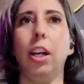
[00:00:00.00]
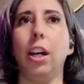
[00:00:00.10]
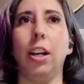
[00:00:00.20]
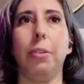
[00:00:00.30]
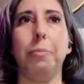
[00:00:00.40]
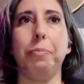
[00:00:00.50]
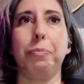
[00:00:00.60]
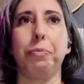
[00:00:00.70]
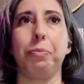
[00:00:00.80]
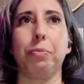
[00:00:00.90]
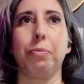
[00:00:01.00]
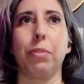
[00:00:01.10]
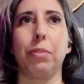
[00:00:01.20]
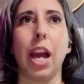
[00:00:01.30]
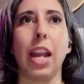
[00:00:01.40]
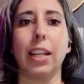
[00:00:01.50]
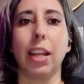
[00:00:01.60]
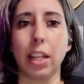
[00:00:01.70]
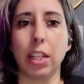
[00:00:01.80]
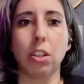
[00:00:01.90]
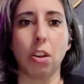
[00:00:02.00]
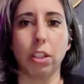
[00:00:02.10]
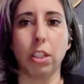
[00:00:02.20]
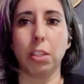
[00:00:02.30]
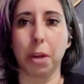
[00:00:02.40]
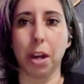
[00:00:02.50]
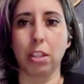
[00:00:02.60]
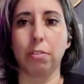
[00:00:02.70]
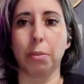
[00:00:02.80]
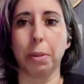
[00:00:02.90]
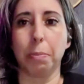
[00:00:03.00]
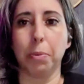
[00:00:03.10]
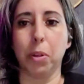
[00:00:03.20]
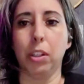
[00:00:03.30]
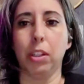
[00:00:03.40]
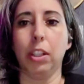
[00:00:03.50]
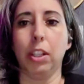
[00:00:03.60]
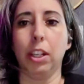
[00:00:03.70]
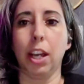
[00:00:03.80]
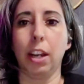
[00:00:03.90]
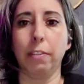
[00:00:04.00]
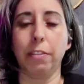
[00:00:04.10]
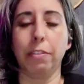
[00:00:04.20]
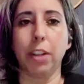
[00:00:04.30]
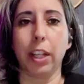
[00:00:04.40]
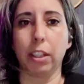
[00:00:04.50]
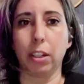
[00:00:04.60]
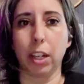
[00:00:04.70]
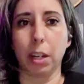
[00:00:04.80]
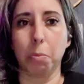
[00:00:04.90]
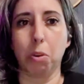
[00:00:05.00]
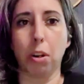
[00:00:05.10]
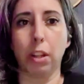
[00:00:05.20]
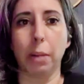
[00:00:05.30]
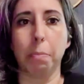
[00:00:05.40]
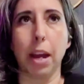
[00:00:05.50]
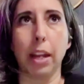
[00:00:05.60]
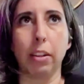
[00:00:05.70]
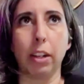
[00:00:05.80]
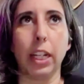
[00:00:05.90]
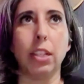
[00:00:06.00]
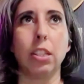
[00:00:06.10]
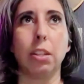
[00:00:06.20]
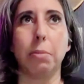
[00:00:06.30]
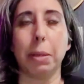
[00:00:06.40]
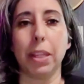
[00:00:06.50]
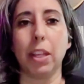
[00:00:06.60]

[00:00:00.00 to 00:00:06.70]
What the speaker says: um kind of hits all the spots for people. And if you feel like they're getting more like migraines, then maybe